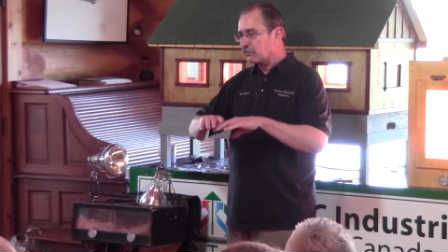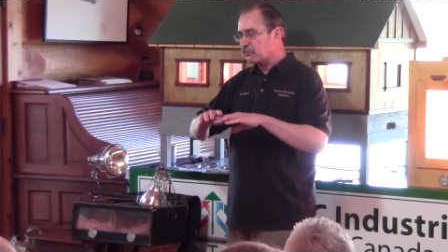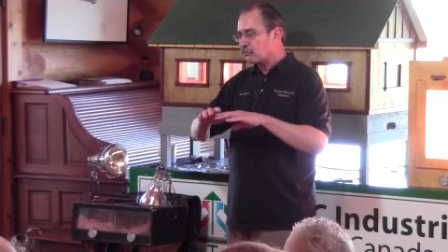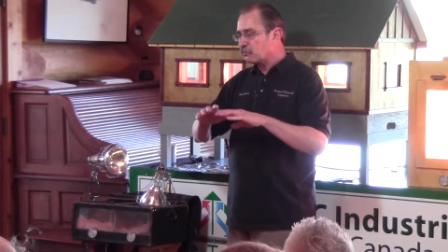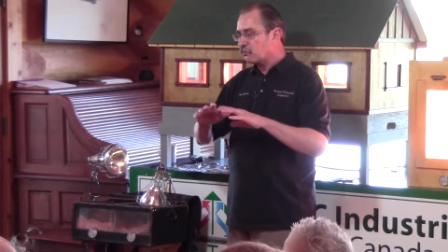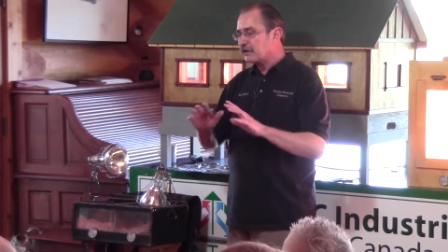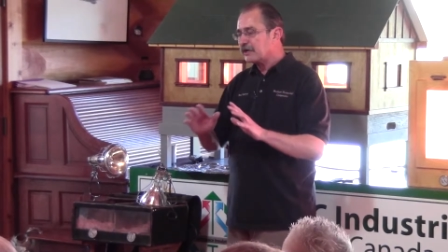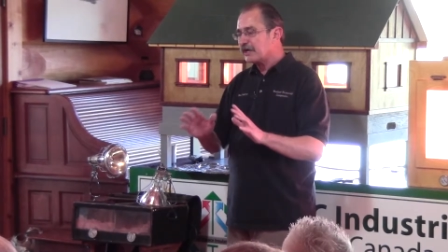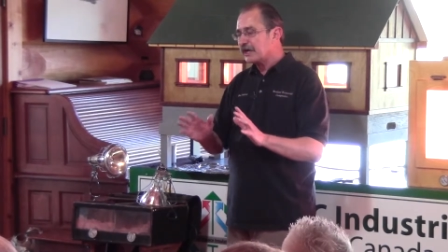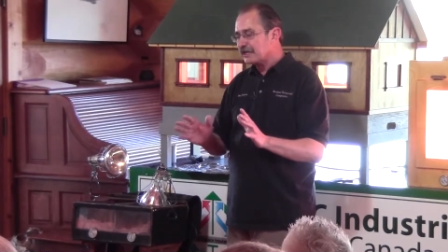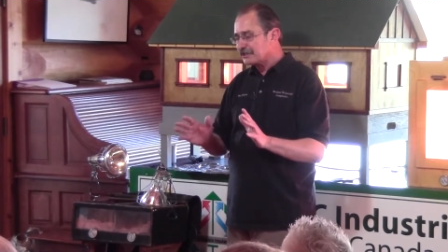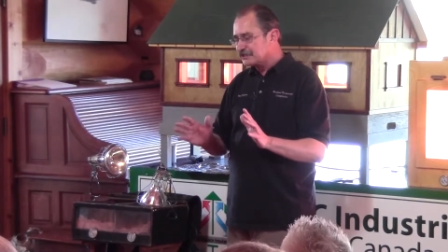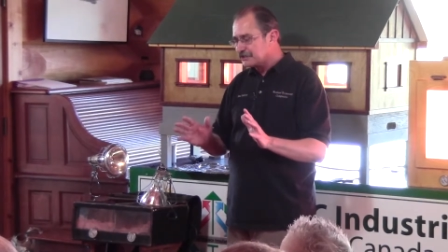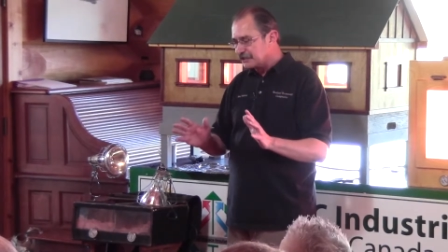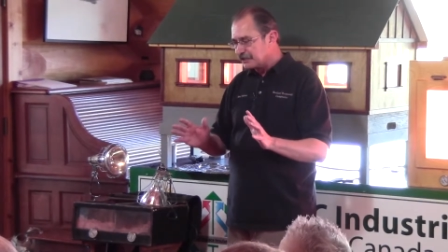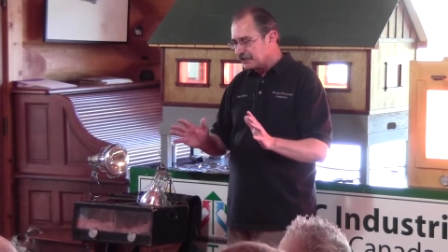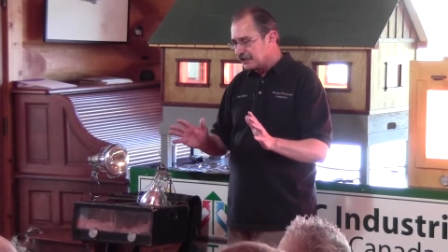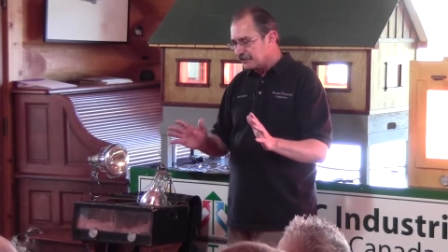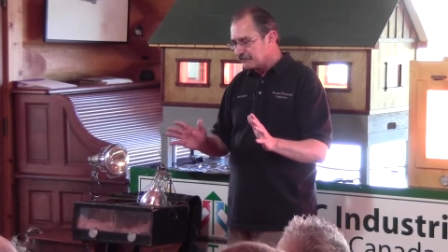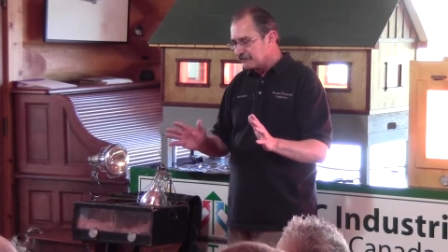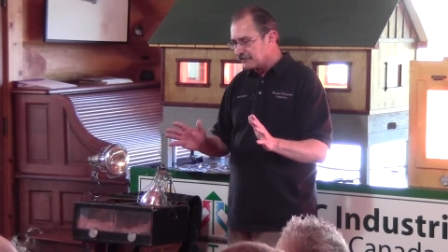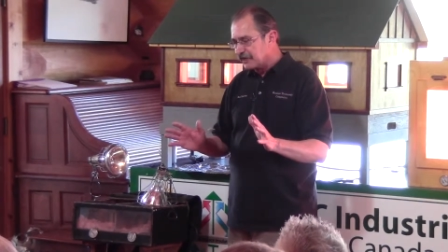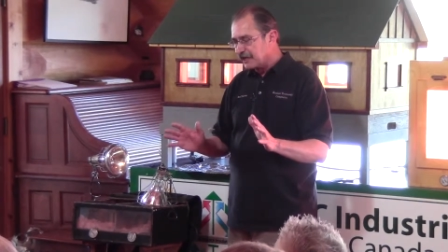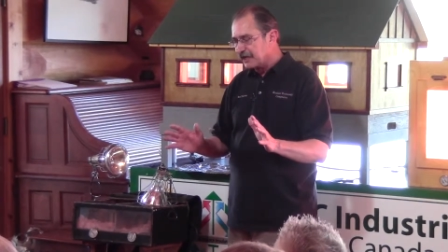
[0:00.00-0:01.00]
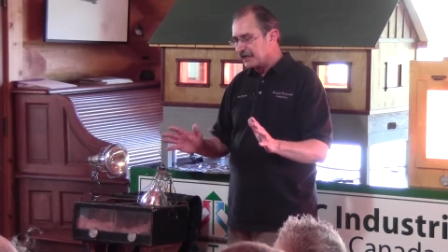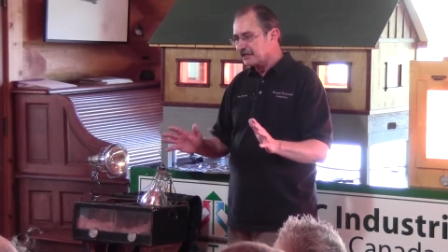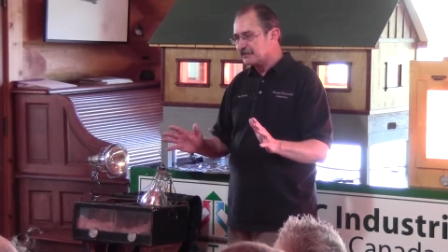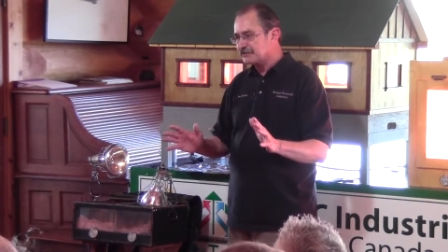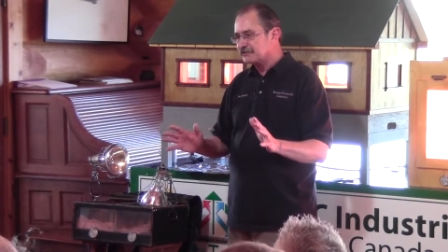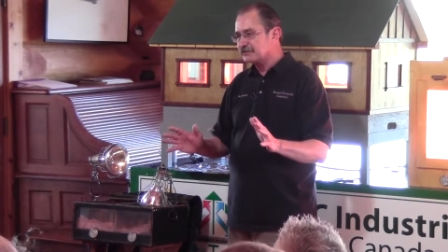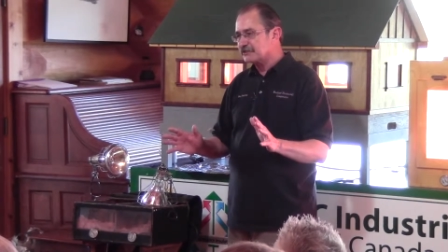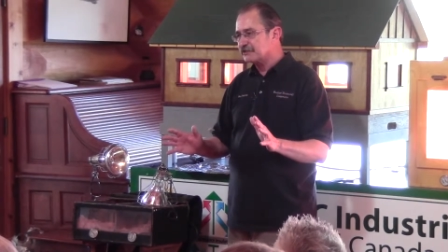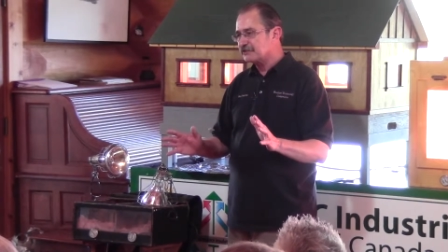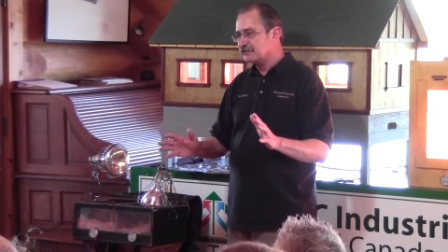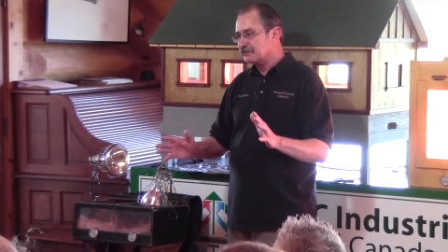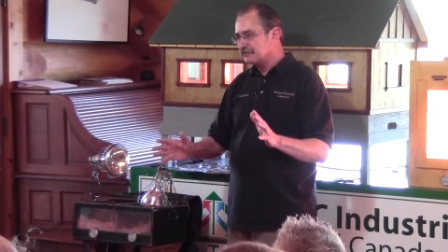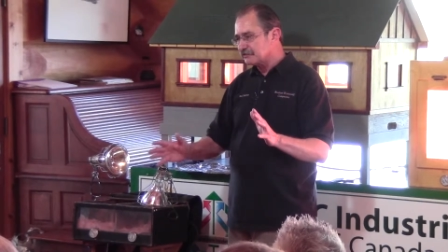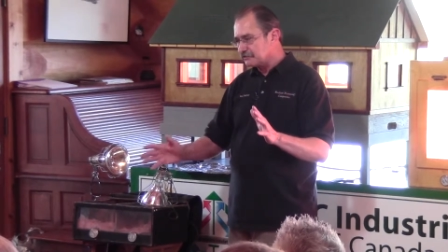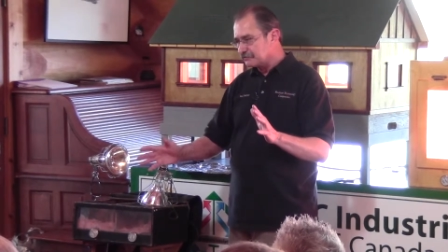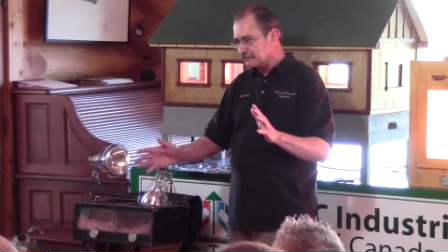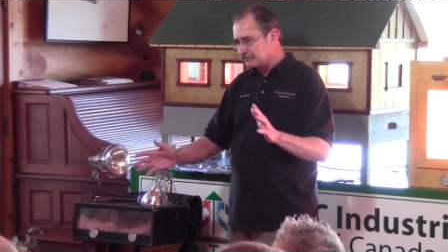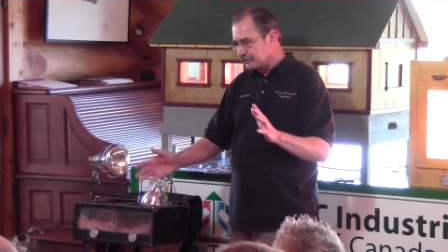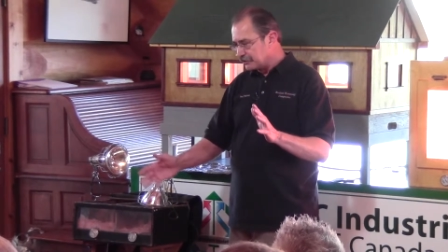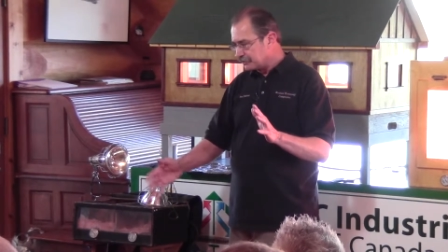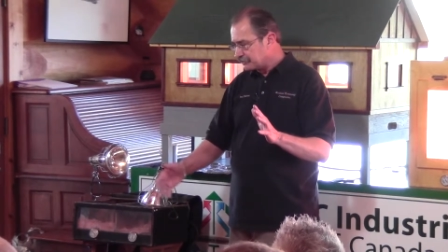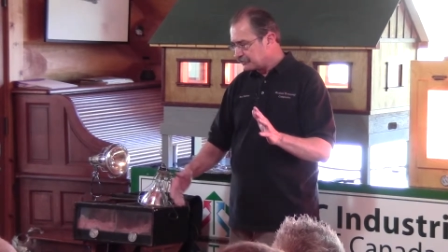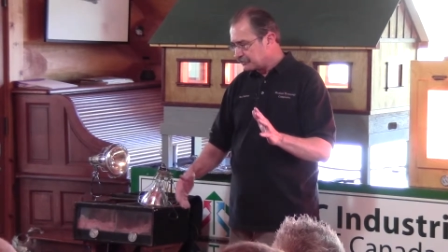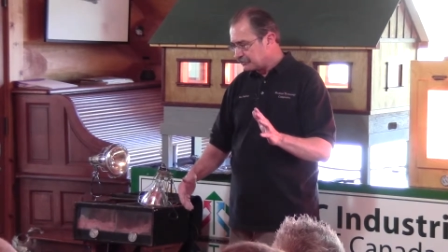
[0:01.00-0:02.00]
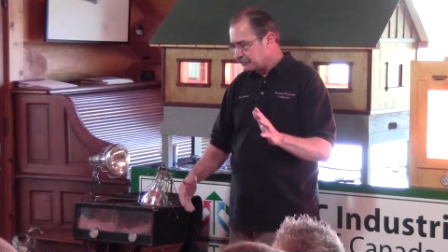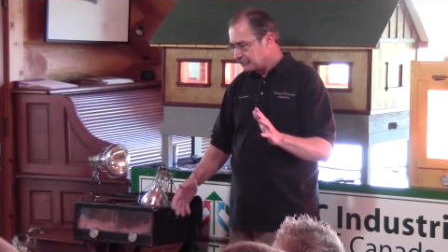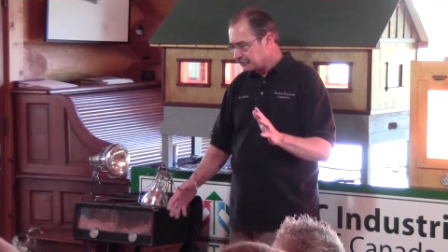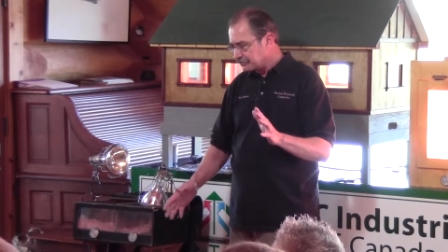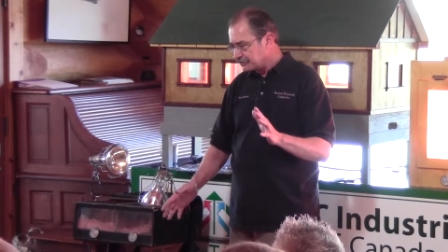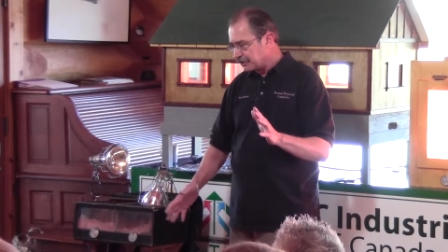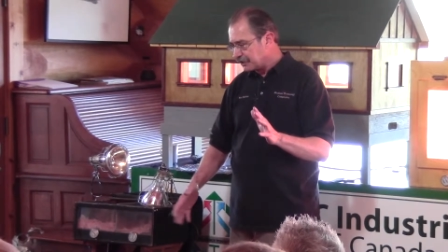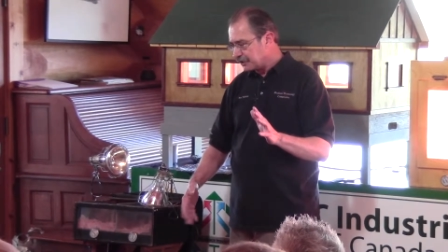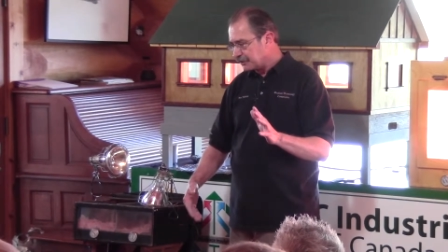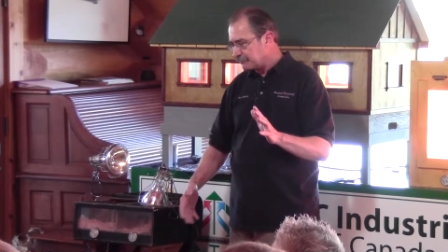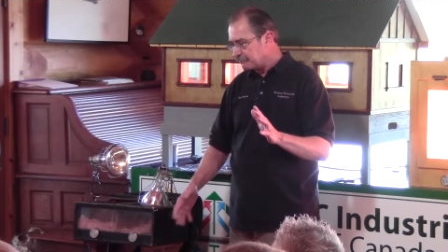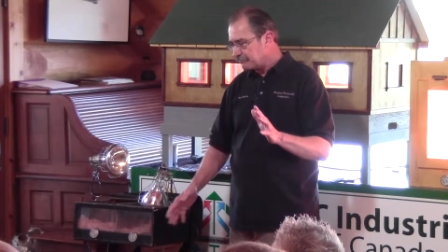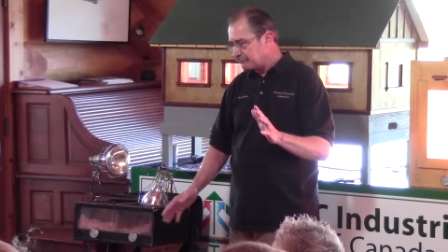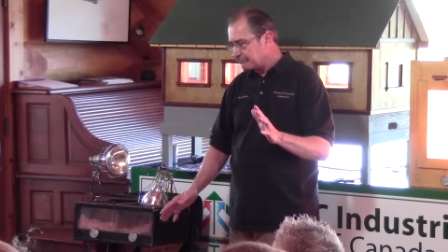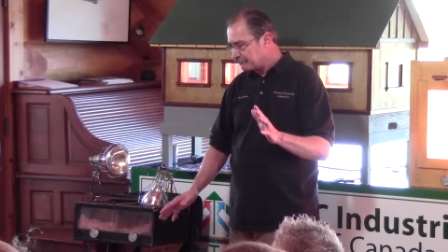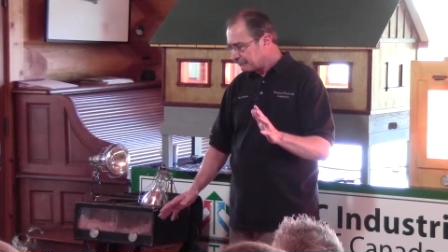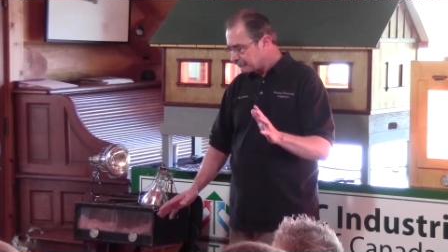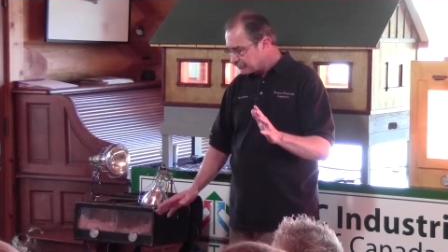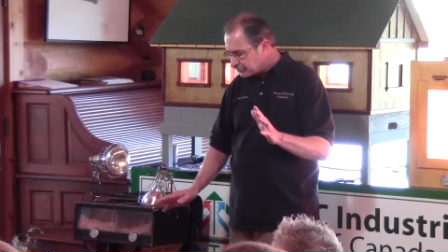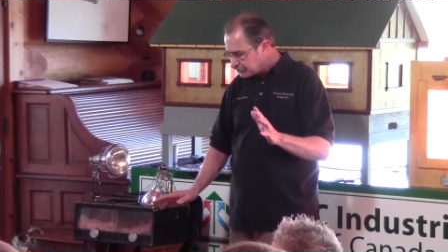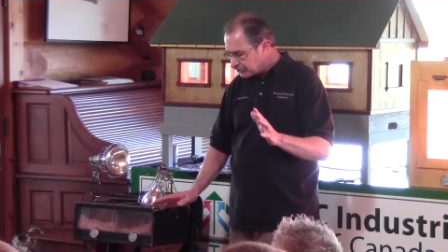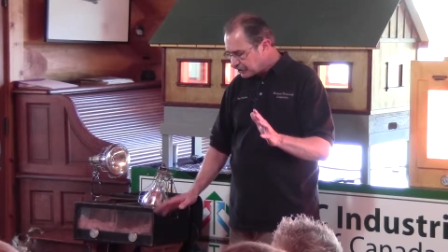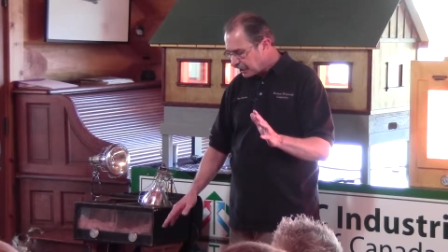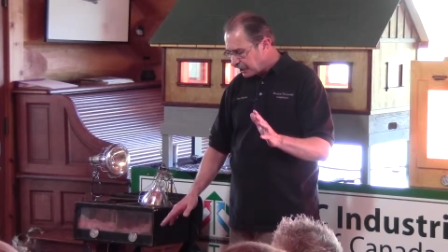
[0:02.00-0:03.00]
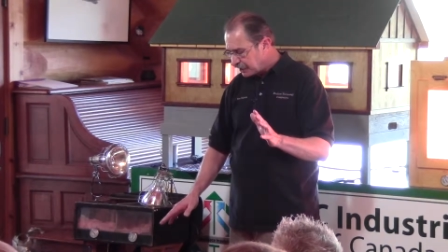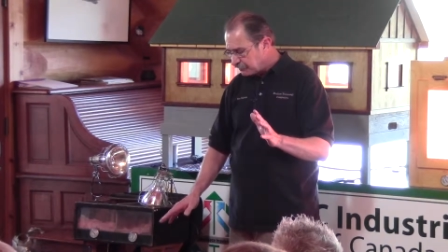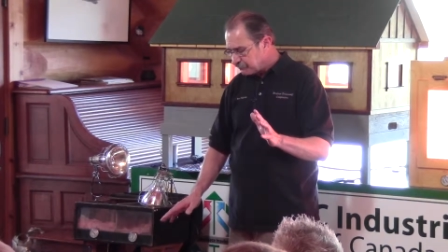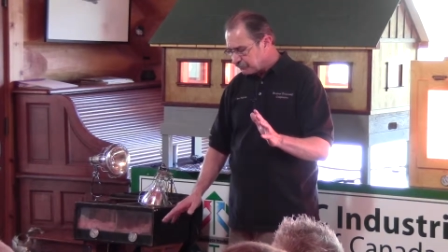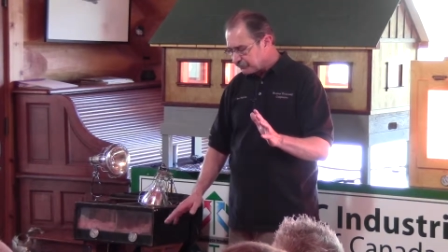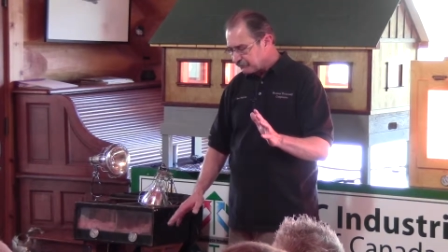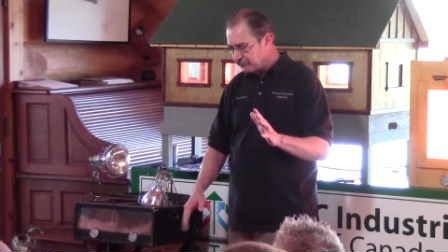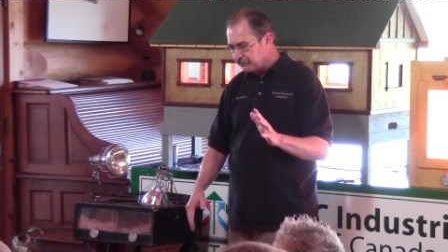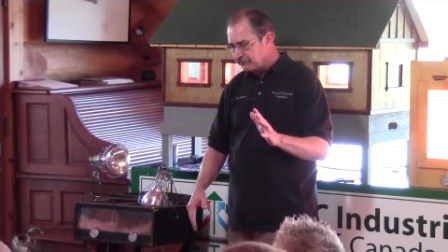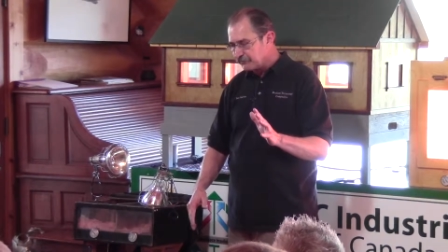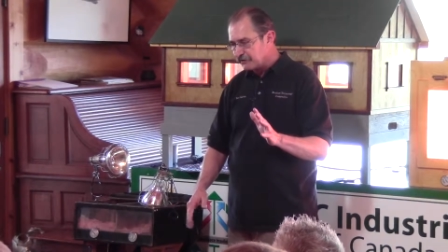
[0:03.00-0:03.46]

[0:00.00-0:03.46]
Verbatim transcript: We actually have guys that, that do the same type of,